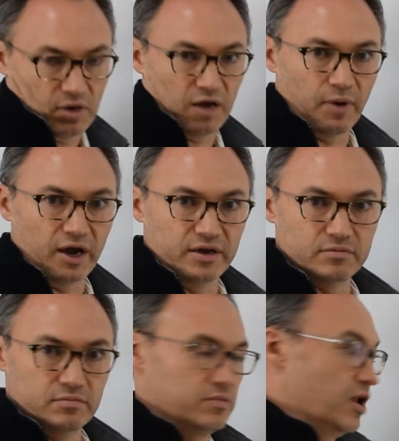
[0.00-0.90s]
might
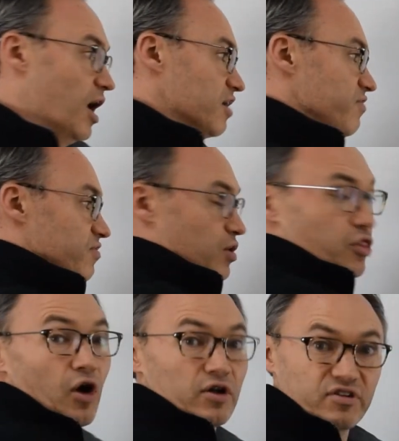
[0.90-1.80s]
not have even
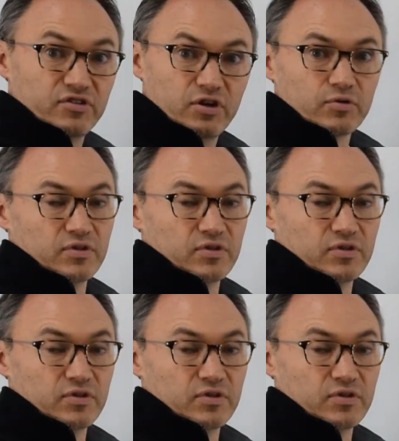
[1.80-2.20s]
thought to do.